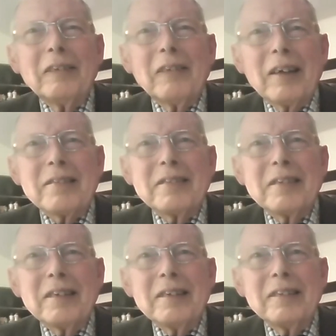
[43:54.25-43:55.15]
just
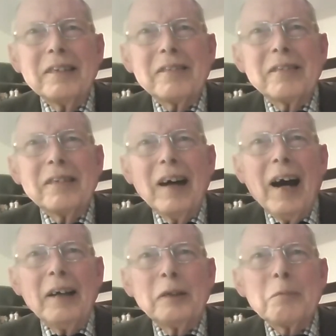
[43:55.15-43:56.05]
uh, these
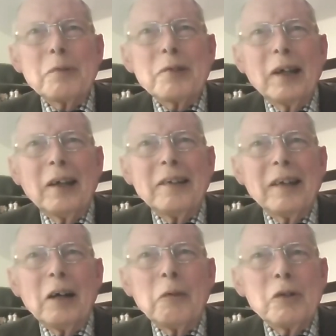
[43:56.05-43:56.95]
items and
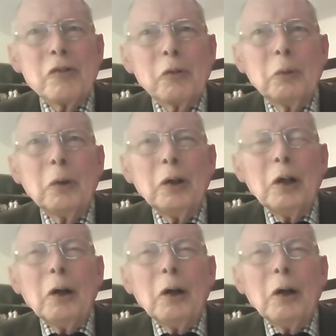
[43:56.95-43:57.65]
I wish you